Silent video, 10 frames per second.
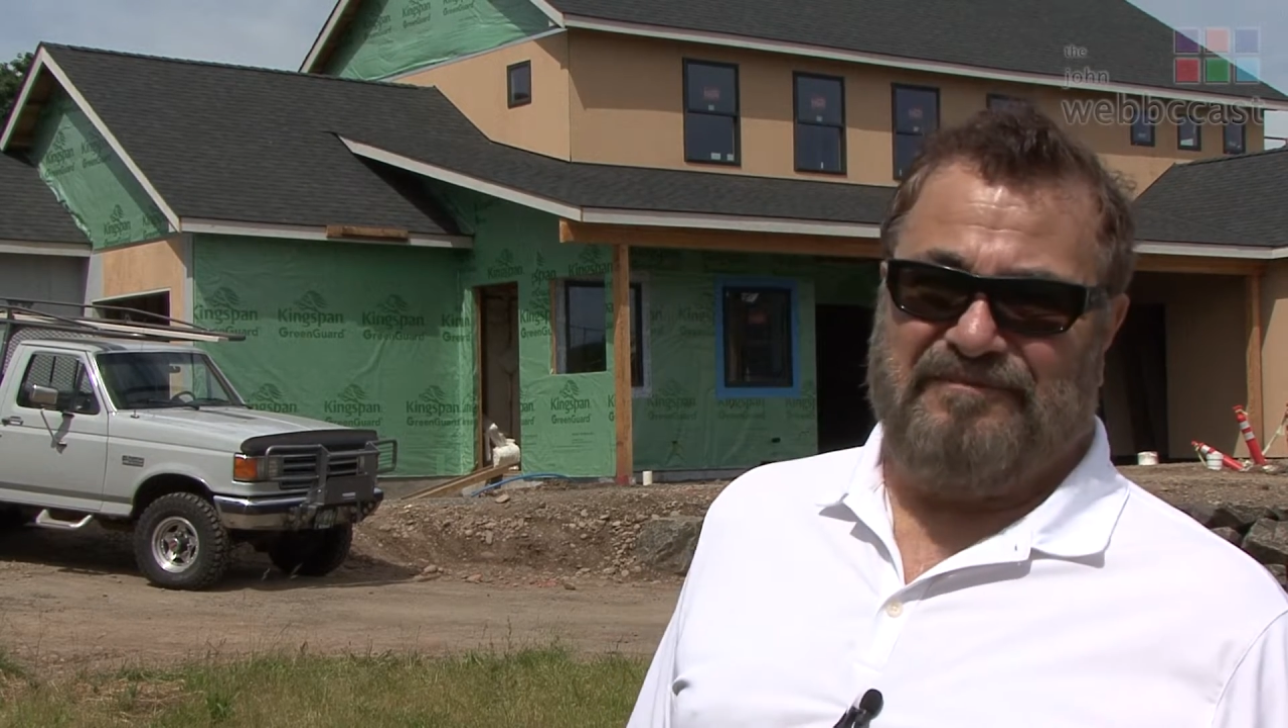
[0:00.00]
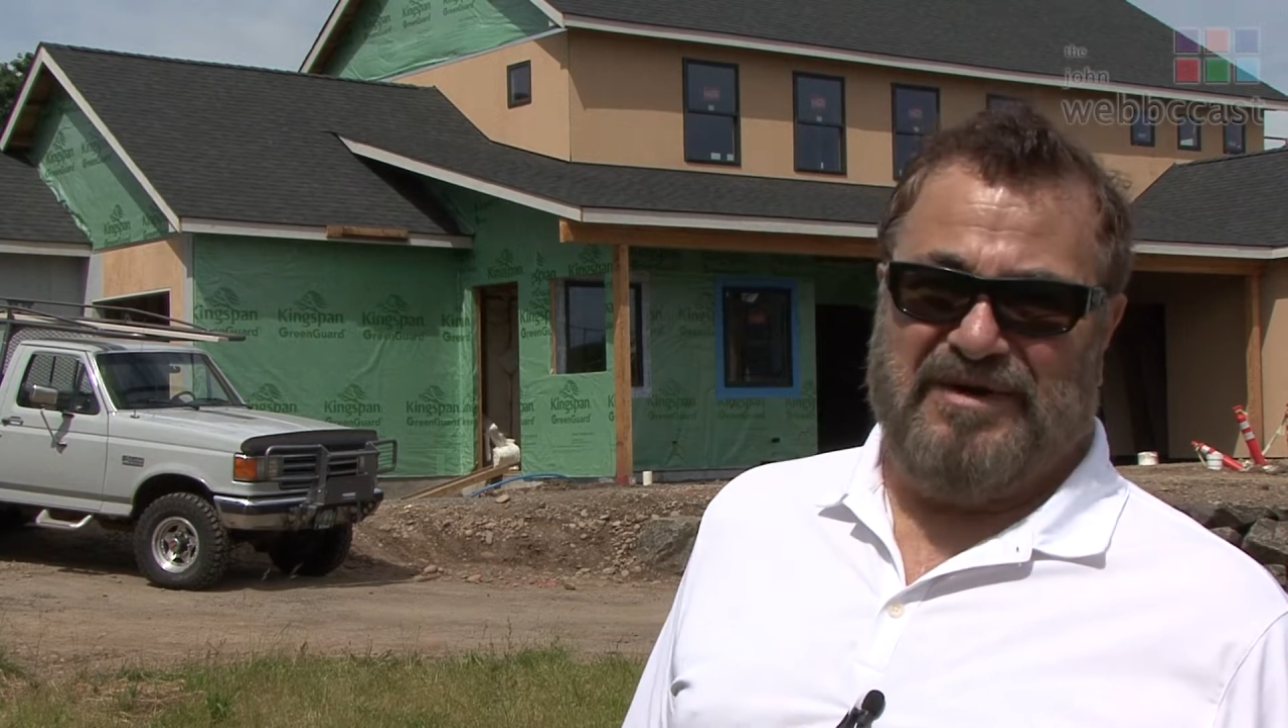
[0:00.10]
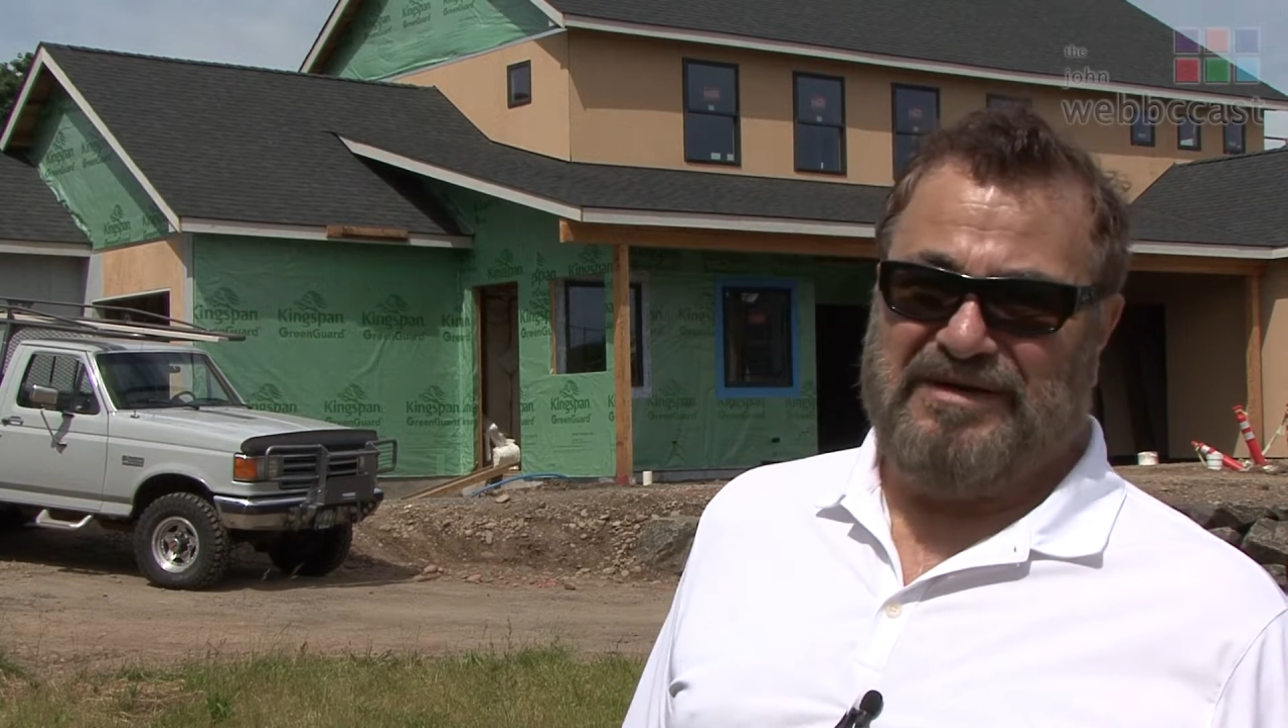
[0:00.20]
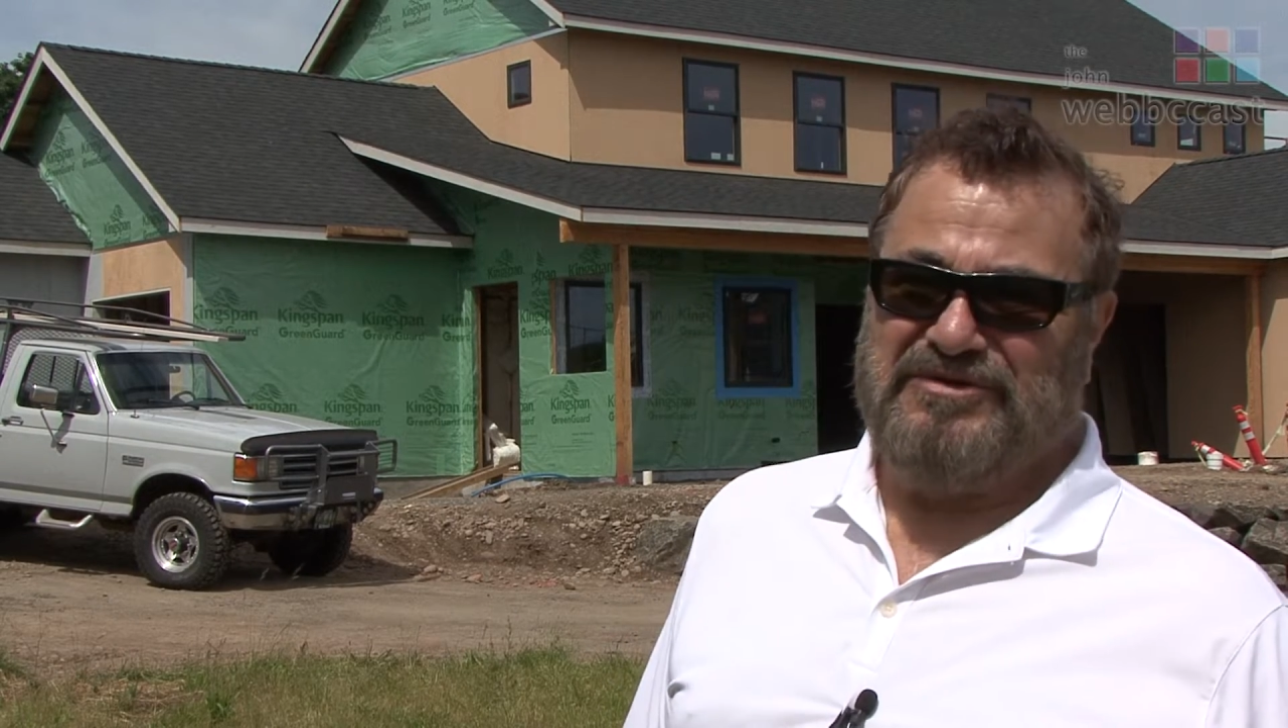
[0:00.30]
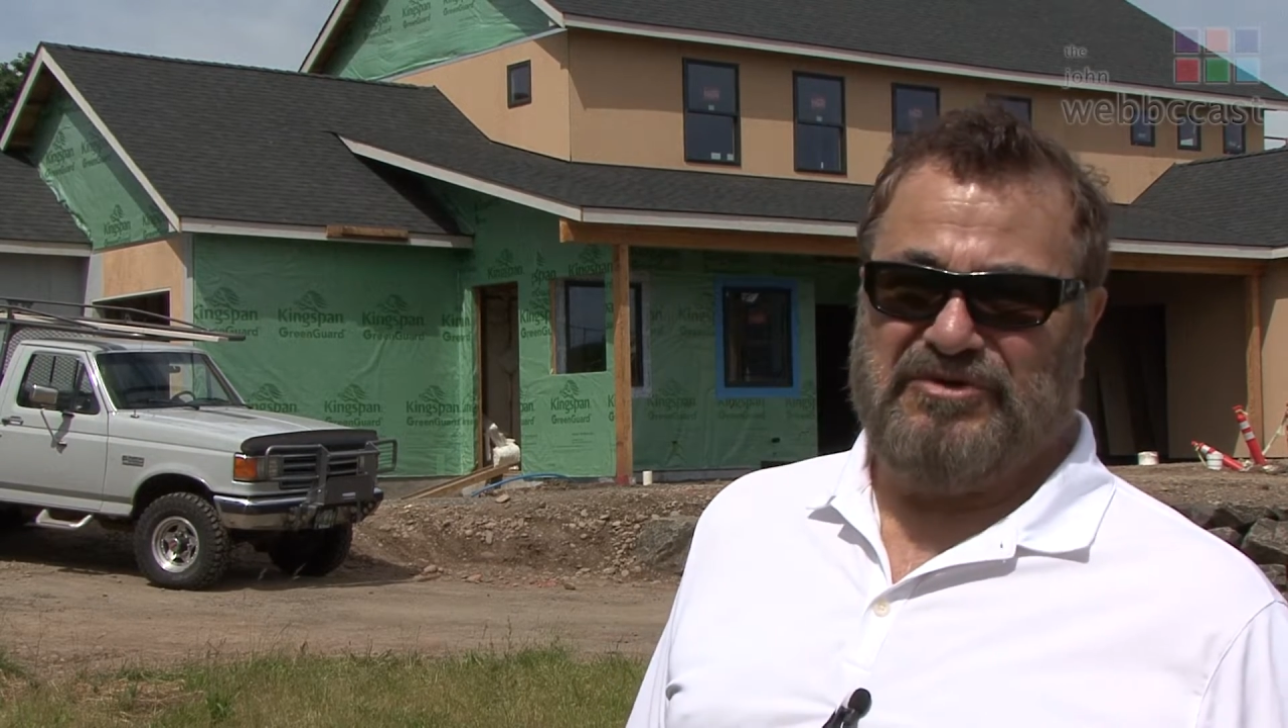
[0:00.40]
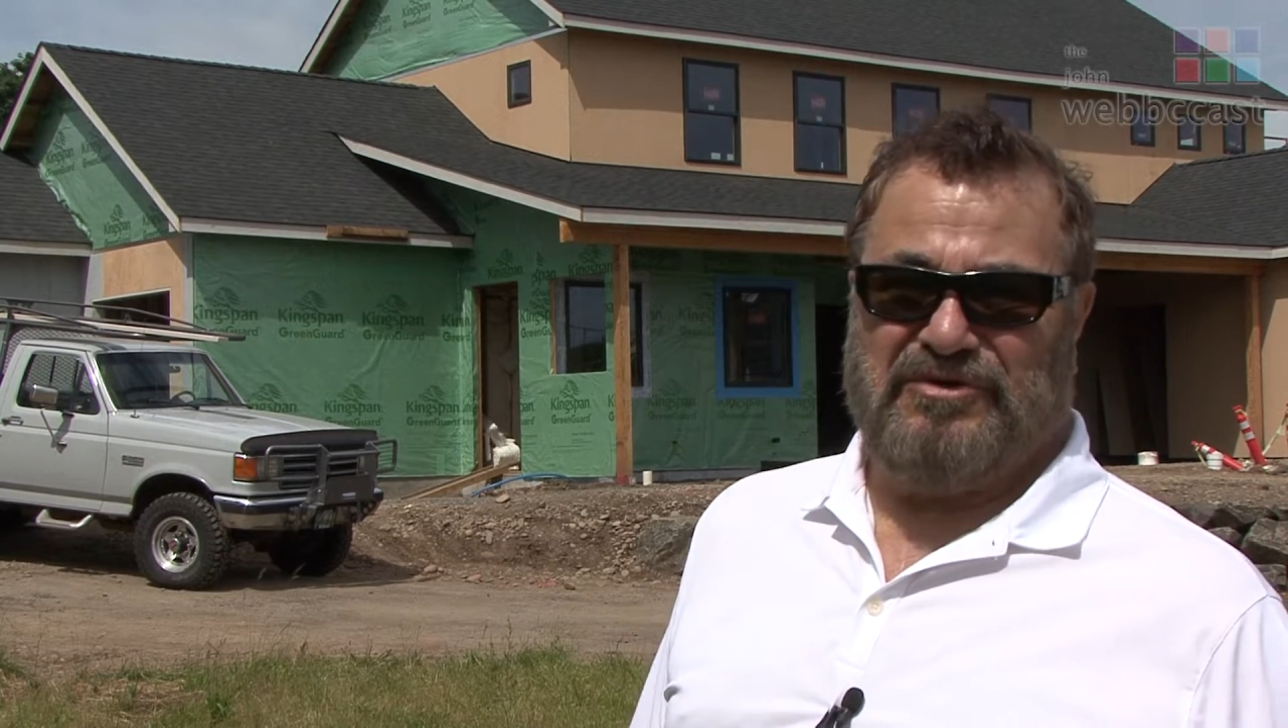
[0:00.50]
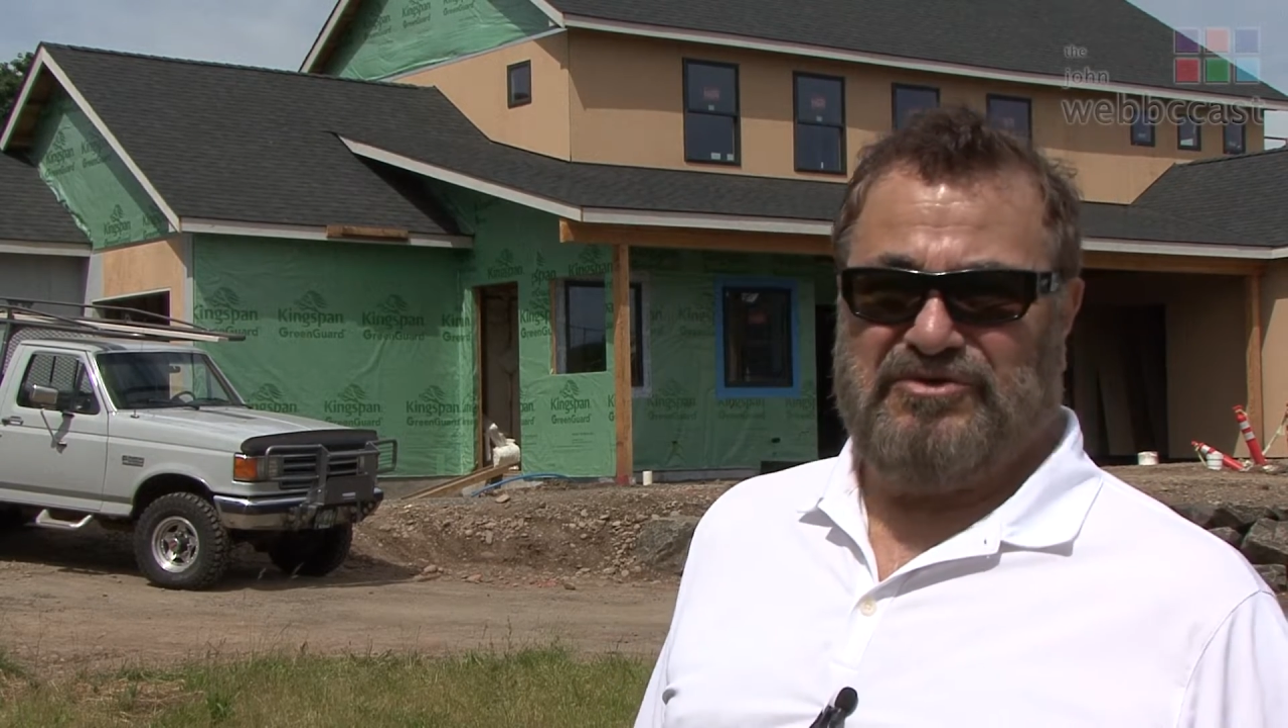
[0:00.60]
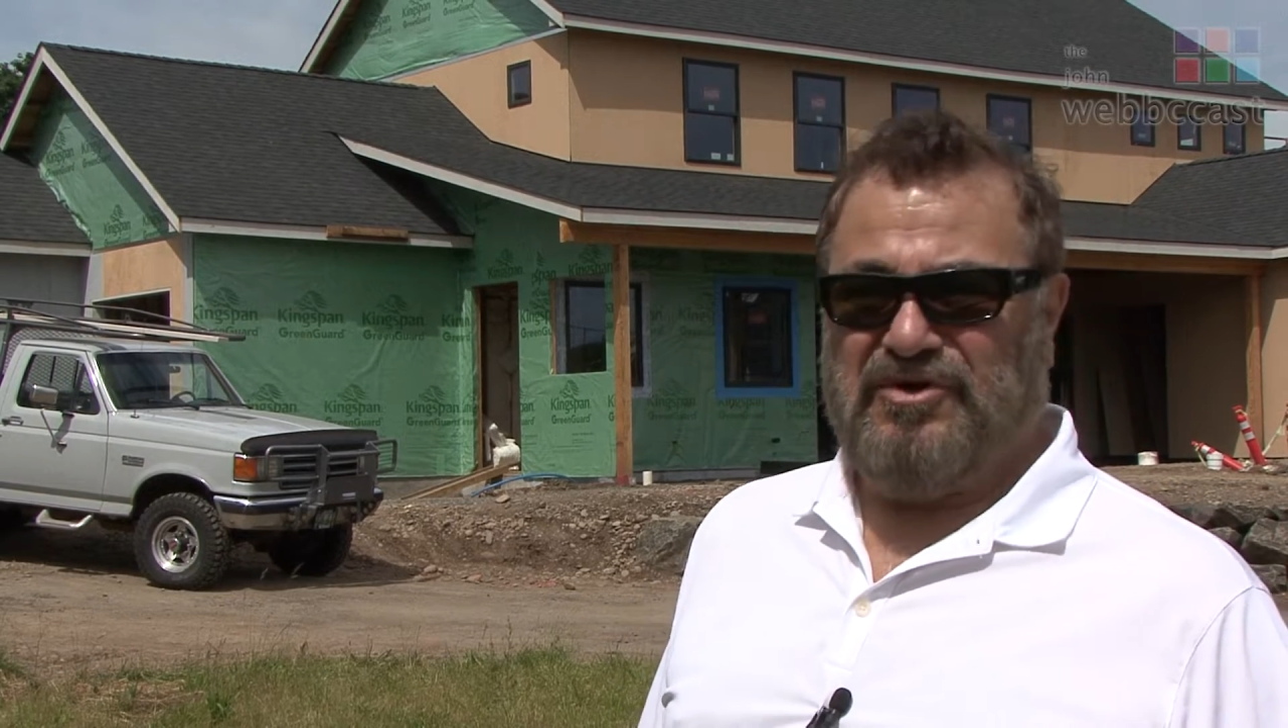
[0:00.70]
bugs or